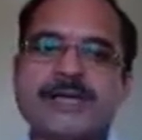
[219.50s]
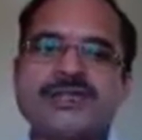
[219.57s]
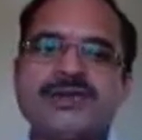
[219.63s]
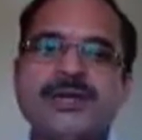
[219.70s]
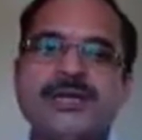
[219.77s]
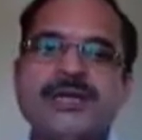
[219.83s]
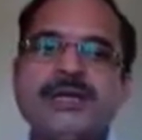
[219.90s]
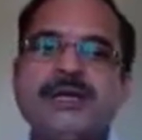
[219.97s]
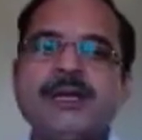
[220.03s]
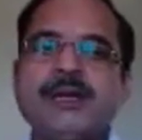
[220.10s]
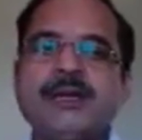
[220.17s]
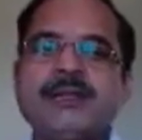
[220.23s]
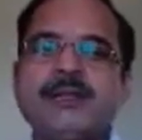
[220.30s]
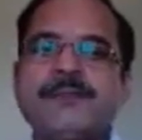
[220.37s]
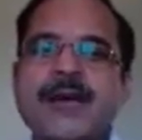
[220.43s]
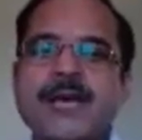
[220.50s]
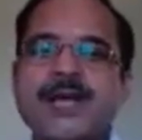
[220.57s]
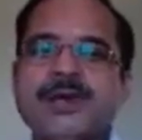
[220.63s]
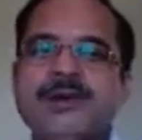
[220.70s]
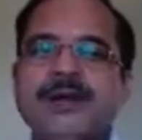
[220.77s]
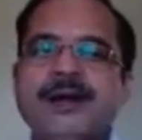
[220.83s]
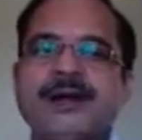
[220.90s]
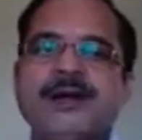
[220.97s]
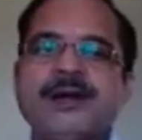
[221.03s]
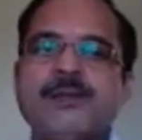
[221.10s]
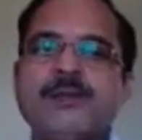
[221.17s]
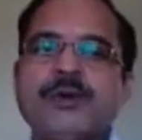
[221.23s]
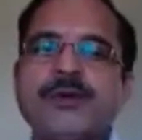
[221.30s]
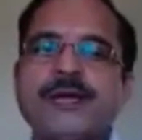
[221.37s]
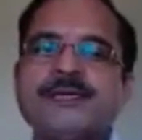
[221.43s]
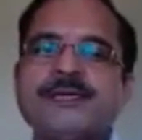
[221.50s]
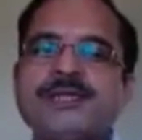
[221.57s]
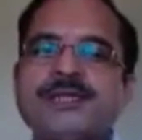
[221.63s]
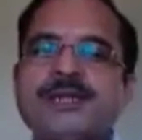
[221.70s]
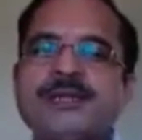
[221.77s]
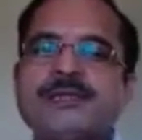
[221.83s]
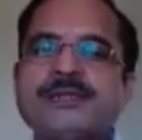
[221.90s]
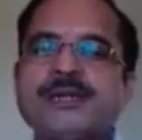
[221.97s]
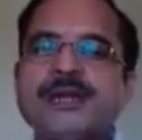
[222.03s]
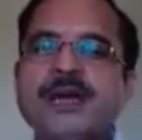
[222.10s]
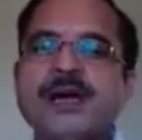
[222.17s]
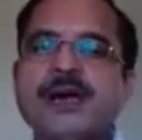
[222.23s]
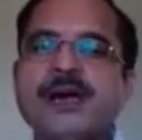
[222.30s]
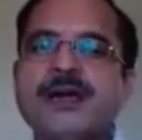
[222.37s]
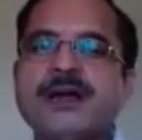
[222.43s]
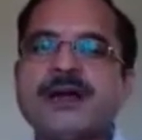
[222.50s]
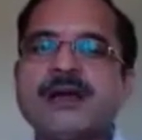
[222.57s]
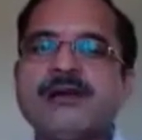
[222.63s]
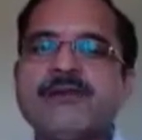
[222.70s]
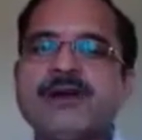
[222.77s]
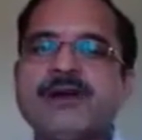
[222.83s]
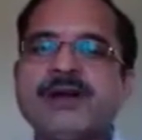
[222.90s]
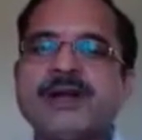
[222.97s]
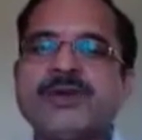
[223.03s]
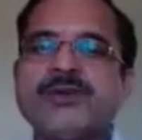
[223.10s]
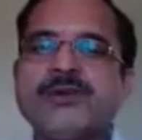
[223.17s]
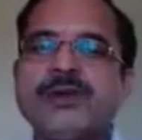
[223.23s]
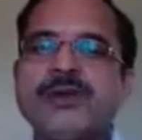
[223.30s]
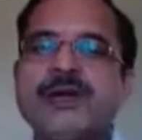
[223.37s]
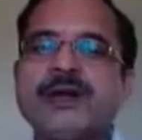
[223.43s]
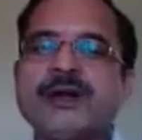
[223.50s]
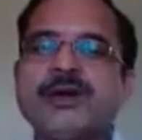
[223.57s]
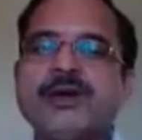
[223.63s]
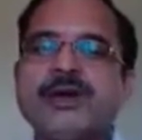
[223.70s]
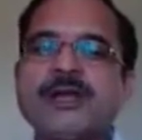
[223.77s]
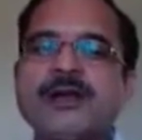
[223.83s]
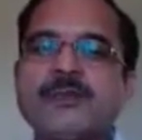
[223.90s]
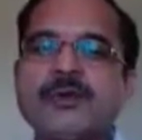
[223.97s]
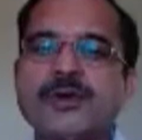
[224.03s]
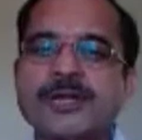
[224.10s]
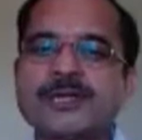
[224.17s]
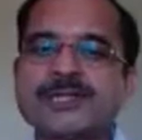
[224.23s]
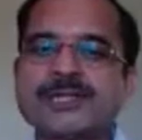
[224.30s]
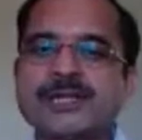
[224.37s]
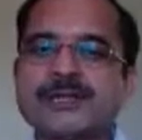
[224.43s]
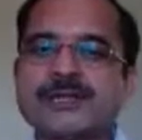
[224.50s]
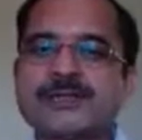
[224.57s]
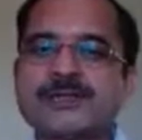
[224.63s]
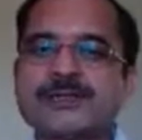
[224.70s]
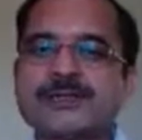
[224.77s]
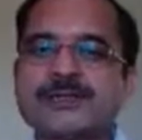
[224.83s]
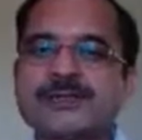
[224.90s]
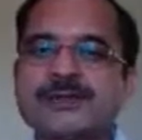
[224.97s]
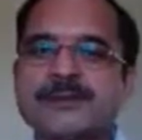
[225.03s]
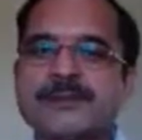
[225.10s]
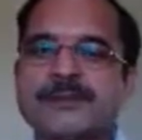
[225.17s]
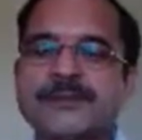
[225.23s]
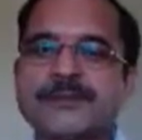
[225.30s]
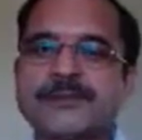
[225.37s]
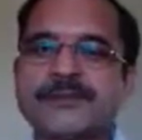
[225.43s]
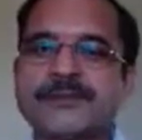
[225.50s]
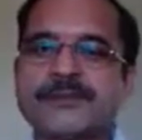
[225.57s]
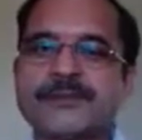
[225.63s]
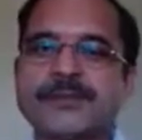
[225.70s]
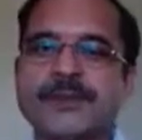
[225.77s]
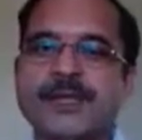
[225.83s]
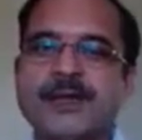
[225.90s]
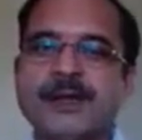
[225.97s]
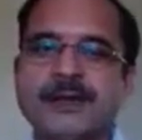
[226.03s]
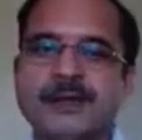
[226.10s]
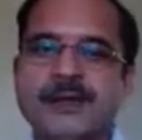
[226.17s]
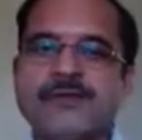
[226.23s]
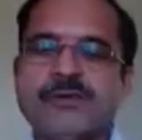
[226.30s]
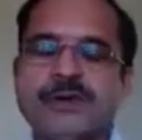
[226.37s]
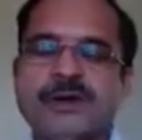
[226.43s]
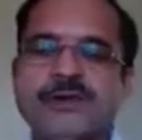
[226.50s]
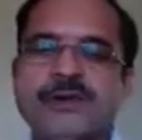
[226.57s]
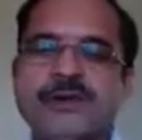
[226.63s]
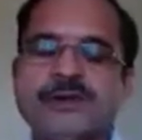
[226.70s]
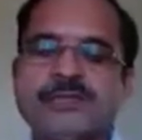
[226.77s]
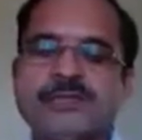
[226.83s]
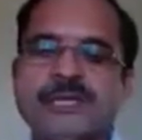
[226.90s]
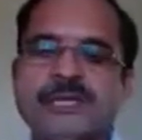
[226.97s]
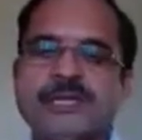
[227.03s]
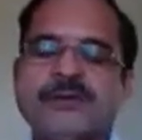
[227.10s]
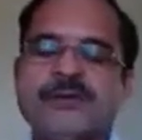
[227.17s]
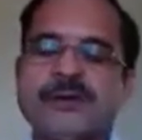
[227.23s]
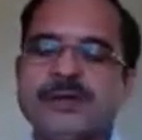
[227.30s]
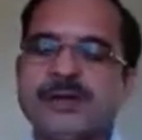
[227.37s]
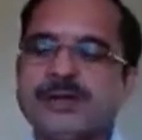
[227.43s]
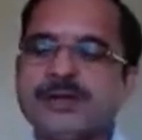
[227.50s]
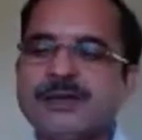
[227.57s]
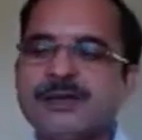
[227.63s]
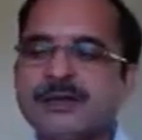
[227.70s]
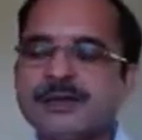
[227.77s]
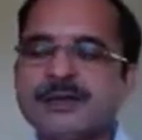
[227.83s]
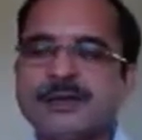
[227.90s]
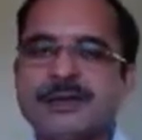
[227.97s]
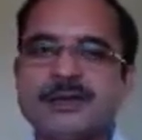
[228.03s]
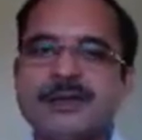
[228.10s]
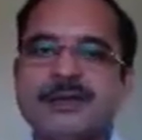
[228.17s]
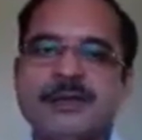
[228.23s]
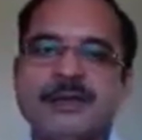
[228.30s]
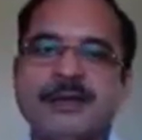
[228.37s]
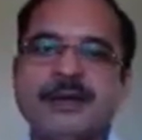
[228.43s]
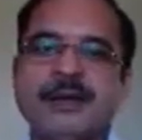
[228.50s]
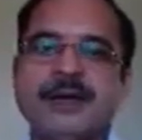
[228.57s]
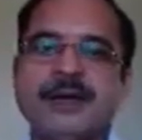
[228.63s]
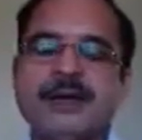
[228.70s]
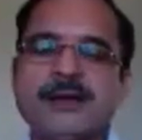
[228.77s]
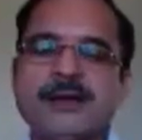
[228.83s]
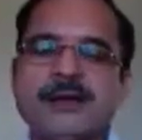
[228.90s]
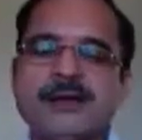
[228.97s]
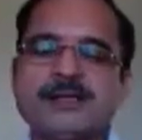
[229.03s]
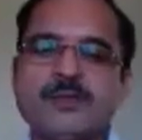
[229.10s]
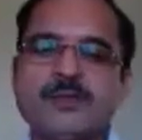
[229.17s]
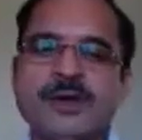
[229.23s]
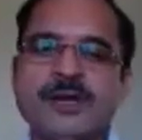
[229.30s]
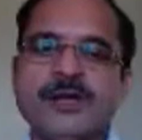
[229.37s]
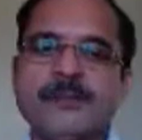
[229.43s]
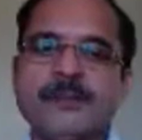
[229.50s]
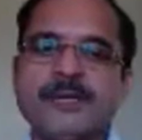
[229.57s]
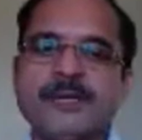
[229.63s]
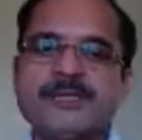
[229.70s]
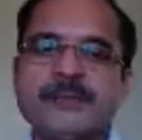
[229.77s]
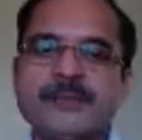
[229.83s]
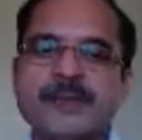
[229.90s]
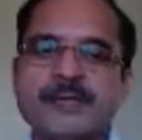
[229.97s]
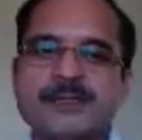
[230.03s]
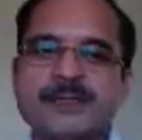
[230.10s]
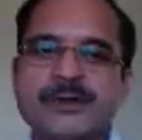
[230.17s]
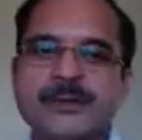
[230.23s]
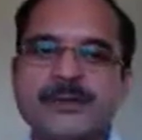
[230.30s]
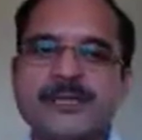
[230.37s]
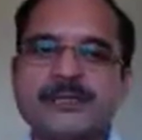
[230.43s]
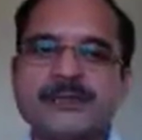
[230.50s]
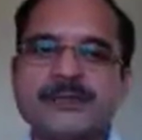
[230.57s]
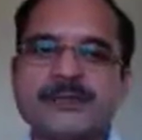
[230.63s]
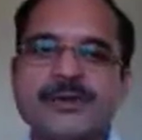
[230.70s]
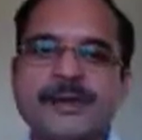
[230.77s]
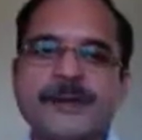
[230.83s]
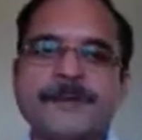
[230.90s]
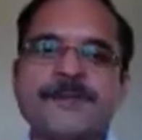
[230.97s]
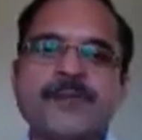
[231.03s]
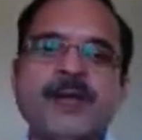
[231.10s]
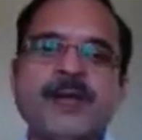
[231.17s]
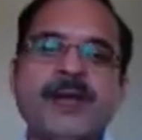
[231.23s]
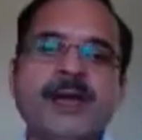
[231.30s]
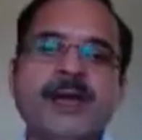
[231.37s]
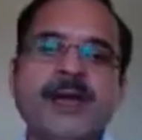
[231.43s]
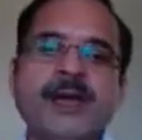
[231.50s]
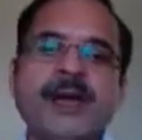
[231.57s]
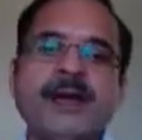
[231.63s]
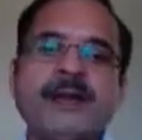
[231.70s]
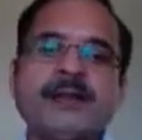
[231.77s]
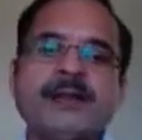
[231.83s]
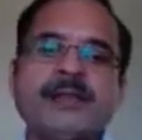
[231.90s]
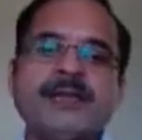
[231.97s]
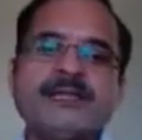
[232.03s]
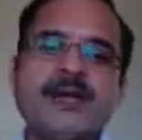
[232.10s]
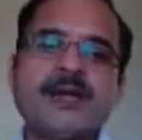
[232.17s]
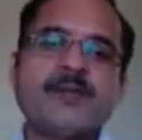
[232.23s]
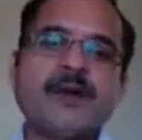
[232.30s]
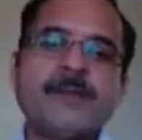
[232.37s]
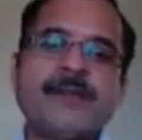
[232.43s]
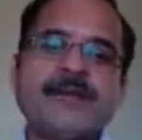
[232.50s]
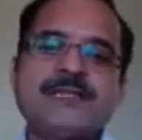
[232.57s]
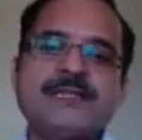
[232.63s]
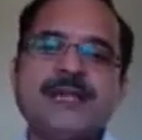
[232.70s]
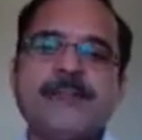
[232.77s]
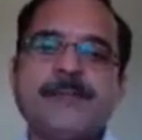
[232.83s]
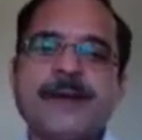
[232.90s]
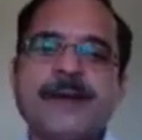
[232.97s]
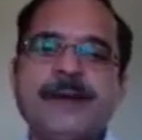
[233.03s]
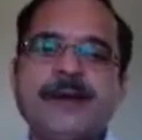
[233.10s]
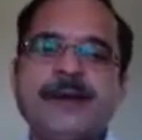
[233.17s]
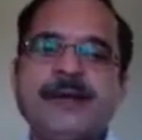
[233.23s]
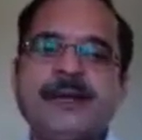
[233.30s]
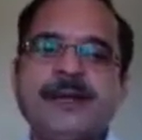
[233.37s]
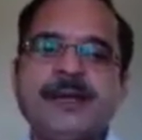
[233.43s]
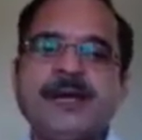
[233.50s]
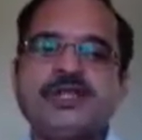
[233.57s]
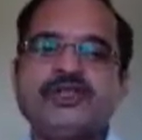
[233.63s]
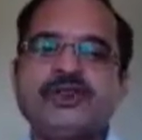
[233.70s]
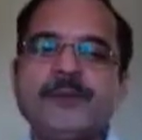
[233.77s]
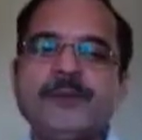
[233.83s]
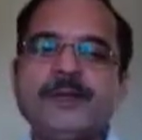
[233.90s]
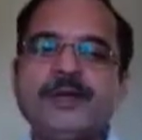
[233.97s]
are converted to electronic potentials. Now we are going to see what are the corresponding principles of this. Okay, and this type of measurement, it should be noise free. See, particularly